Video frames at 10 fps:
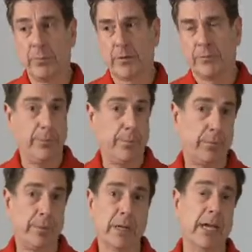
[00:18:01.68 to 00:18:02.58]
pretty much for
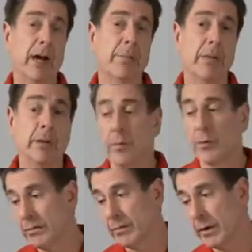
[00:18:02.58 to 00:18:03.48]
the picking up in
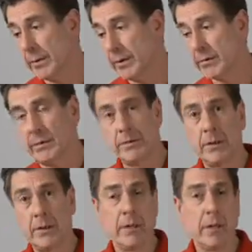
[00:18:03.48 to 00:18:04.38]
most environments.
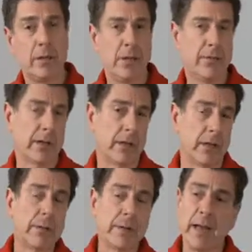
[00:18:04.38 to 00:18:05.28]
If you've got a
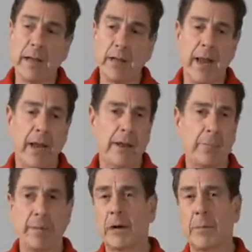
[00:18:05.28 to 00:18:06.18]
liquid handy,
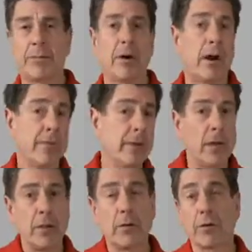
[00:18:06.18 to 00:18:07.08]
maybe a cup of coffee,
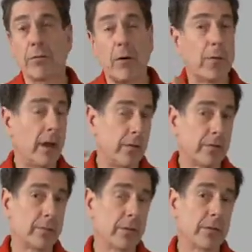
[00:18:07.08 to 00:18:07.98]
you can throw that in
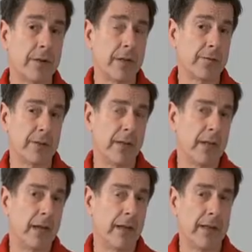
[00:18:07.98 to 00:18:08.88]
somebody's face,
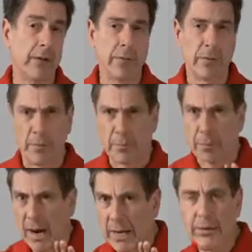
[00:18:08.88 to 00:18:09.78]
and that will
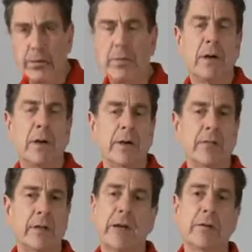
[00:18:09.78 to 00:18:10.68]
buy you a
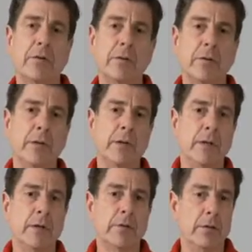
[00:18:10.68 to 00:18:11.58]
second or two
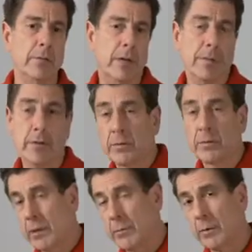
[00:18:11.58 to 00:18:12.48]
to maybe do
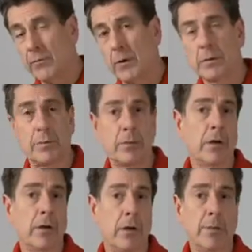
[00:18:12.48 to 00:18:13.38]
something more
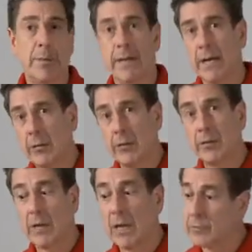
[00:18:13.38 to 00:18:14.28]
formidable, or maybe get to
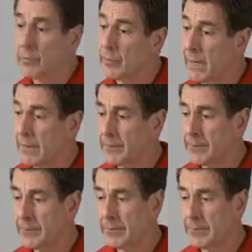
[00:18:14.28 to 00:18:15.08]
a safer spot.